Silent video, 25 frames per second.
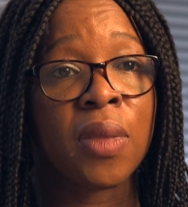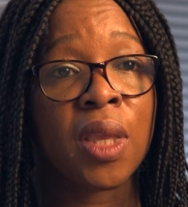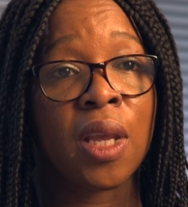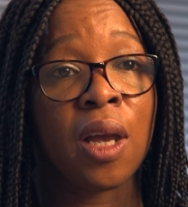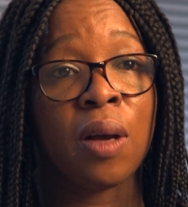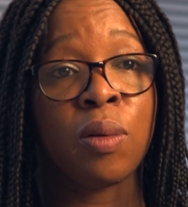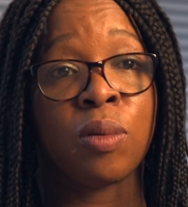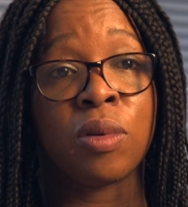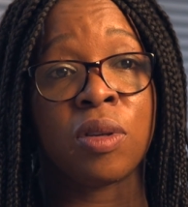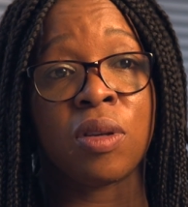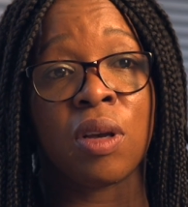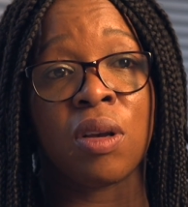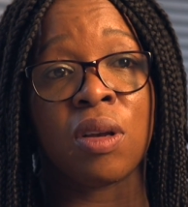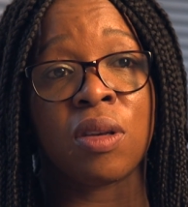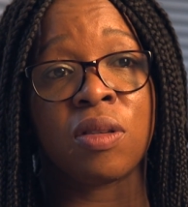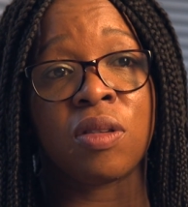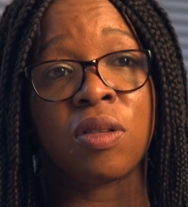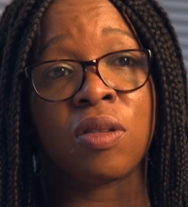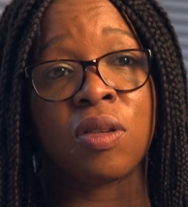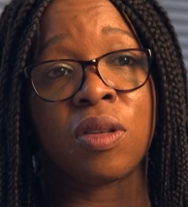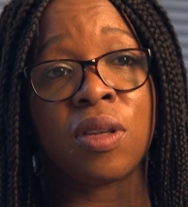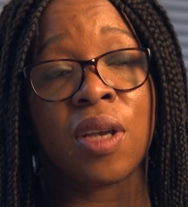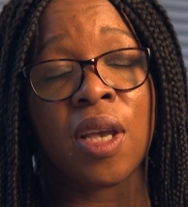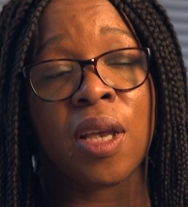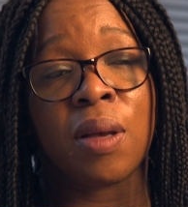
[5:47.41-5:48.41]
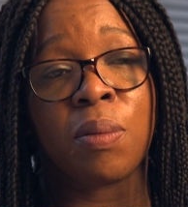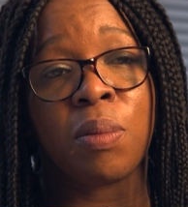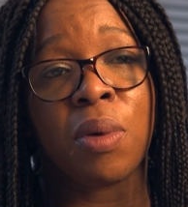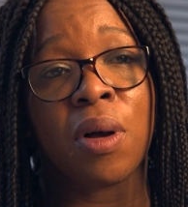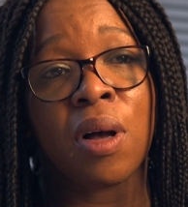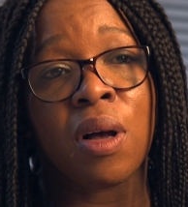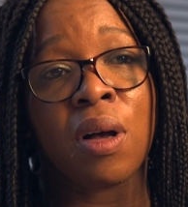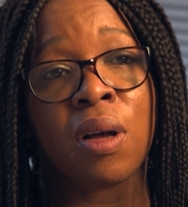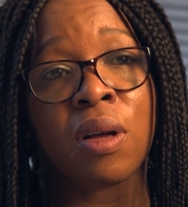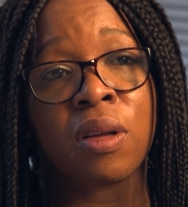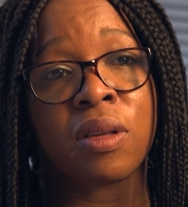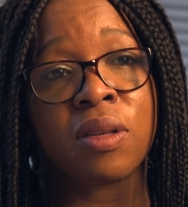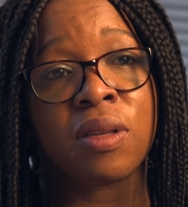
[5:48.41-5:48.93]
I was asked to take
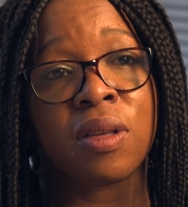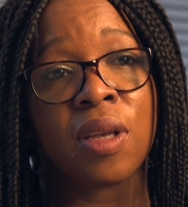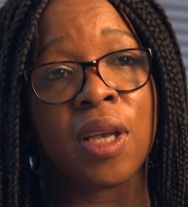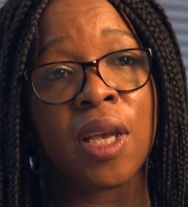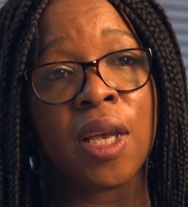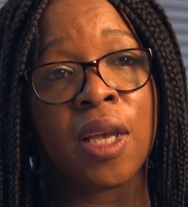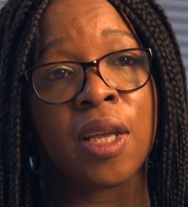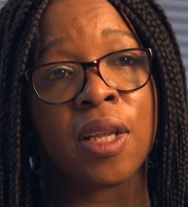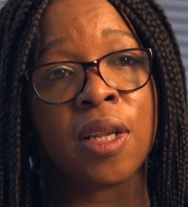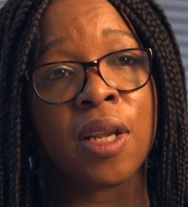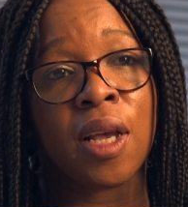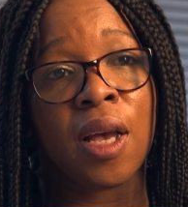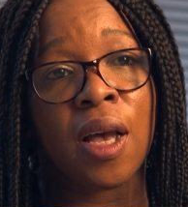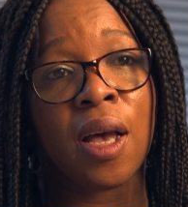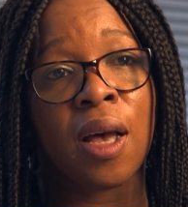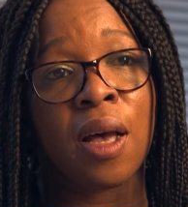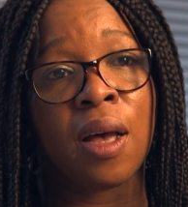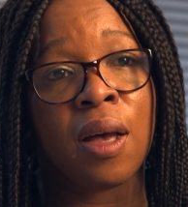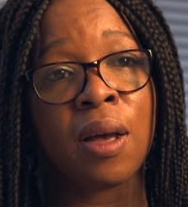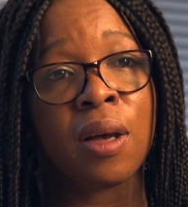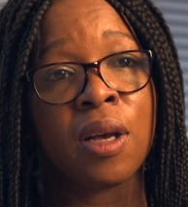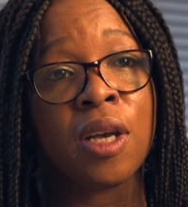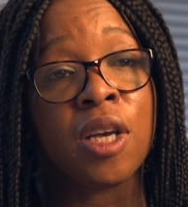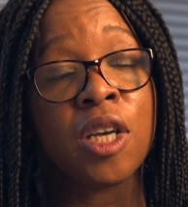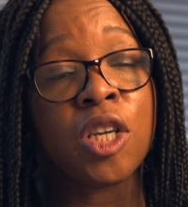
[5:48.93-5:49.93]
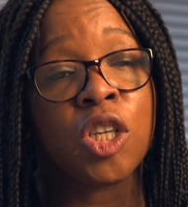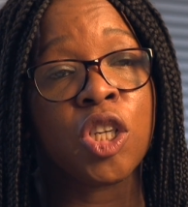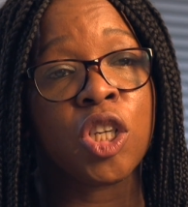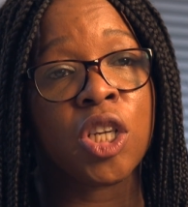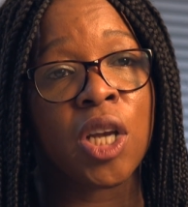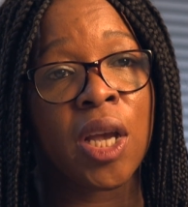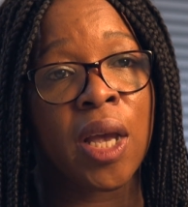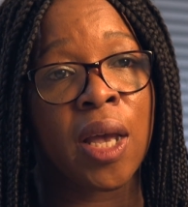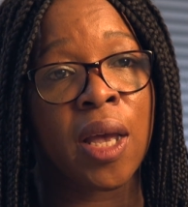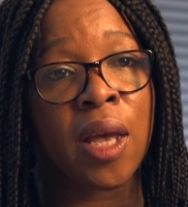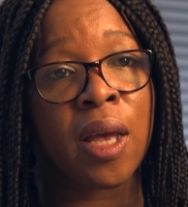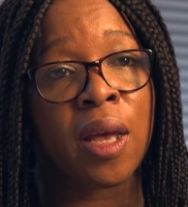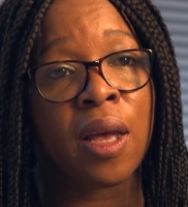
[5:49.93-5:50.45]
part in a
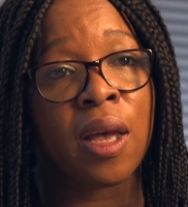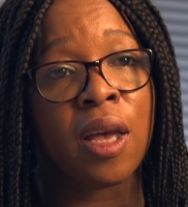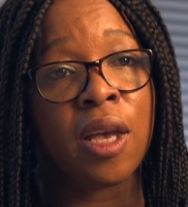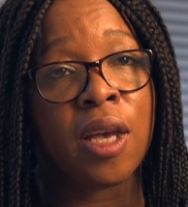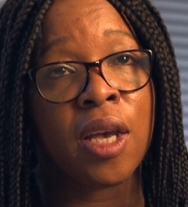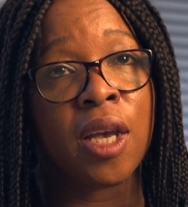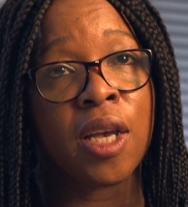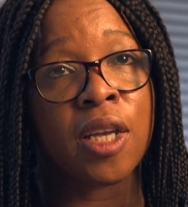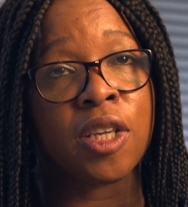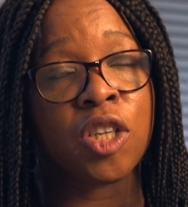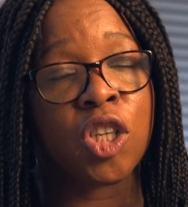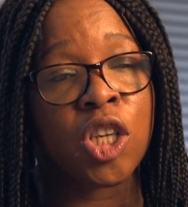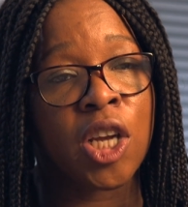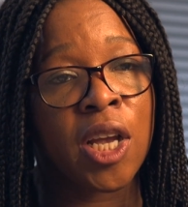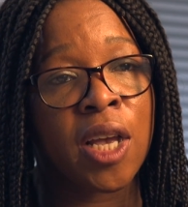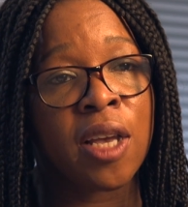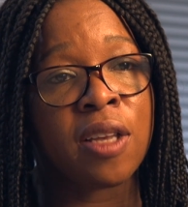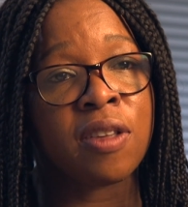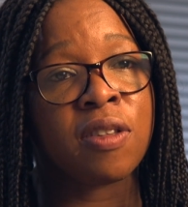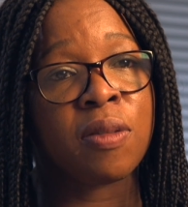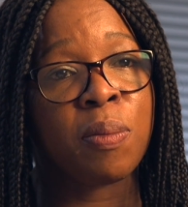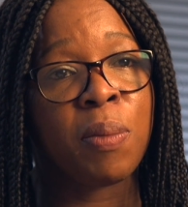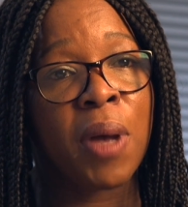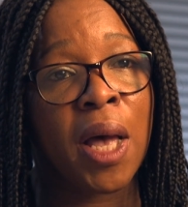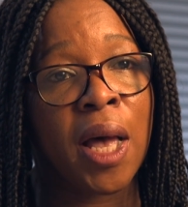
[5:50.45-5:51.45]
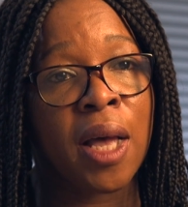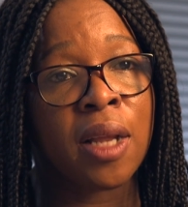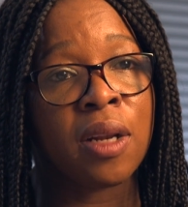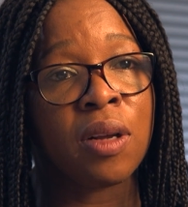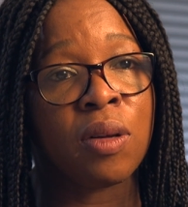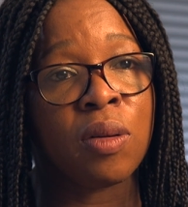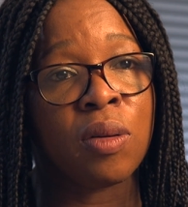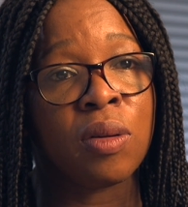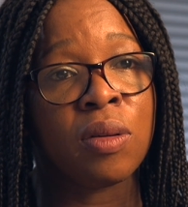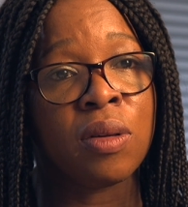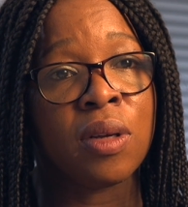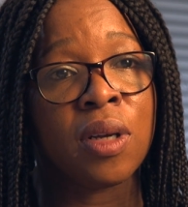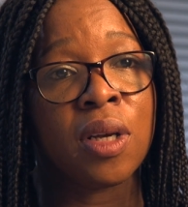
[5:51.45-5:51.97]
chair's
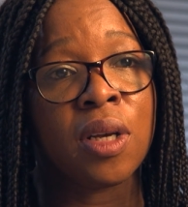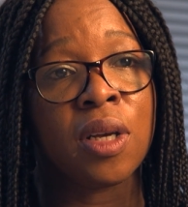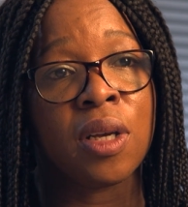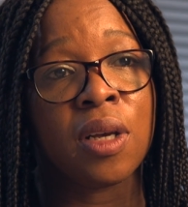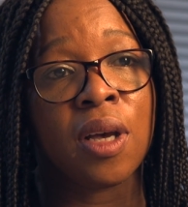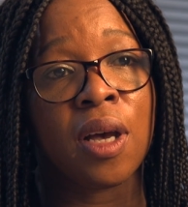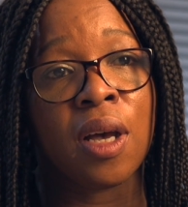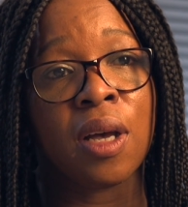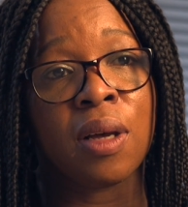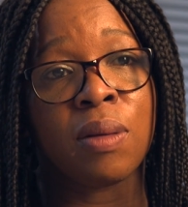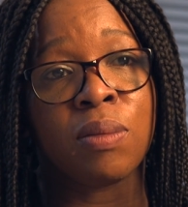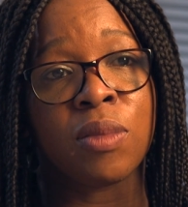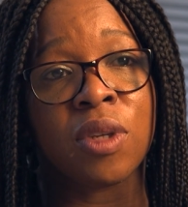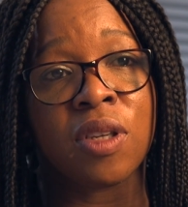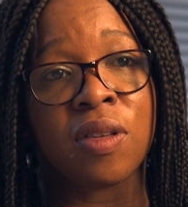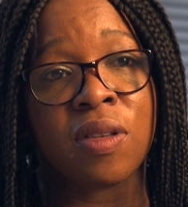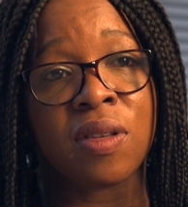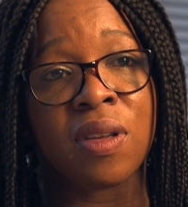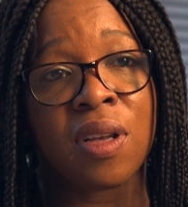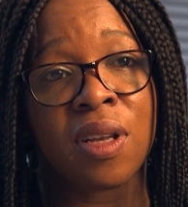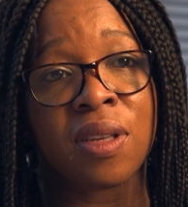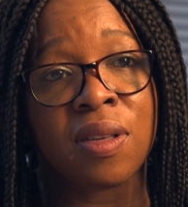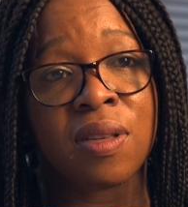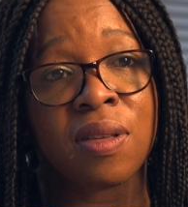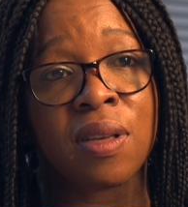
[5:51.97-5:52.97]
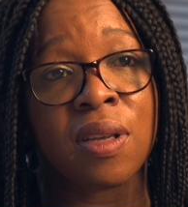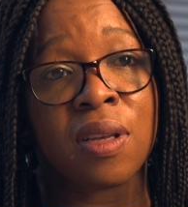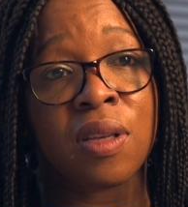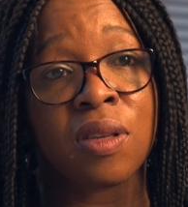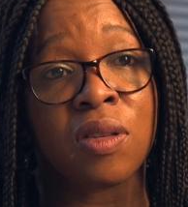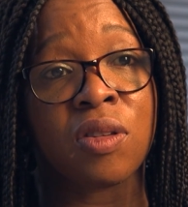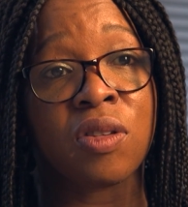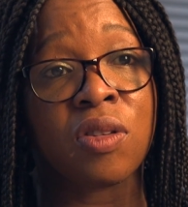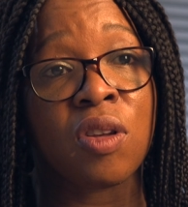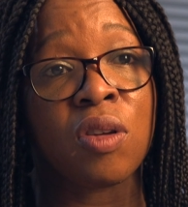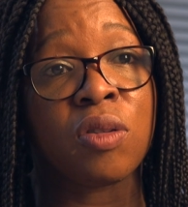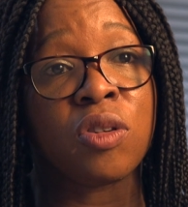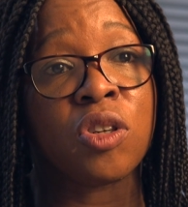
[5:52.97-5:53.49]
panel discussing
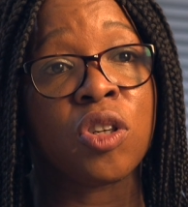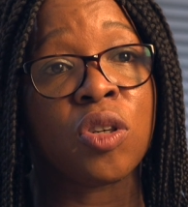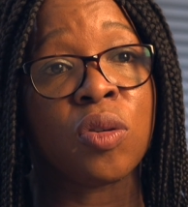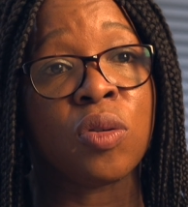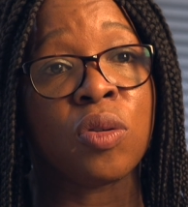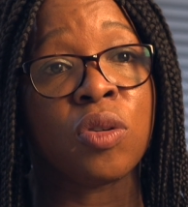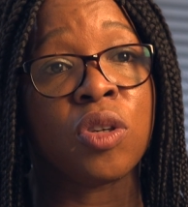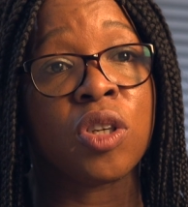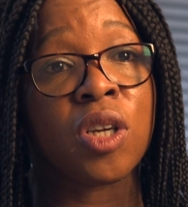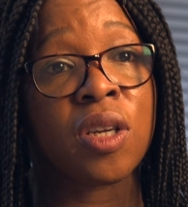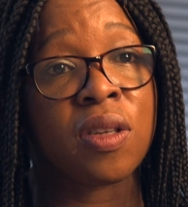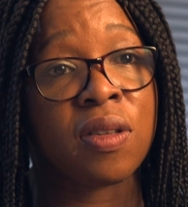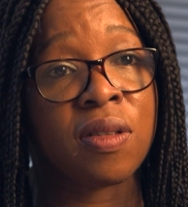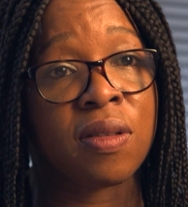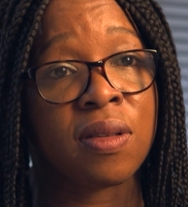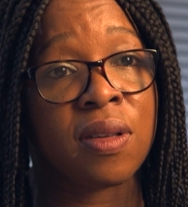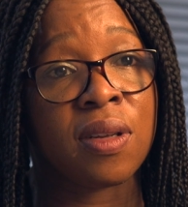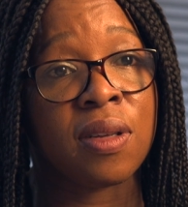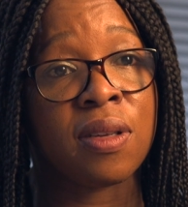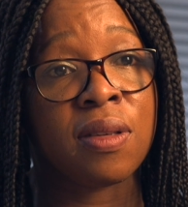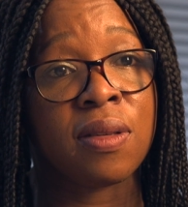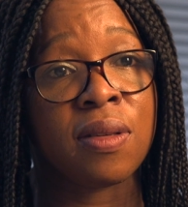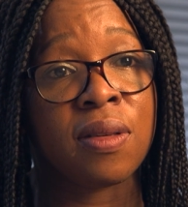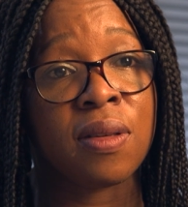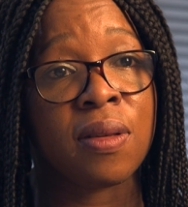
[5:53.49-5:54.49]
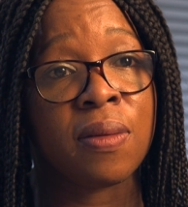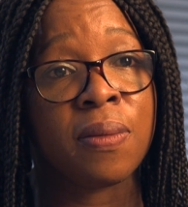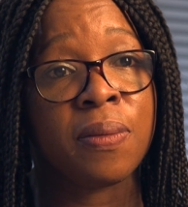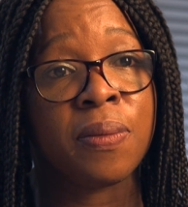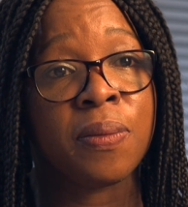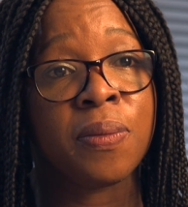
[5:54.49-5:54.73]
social justice.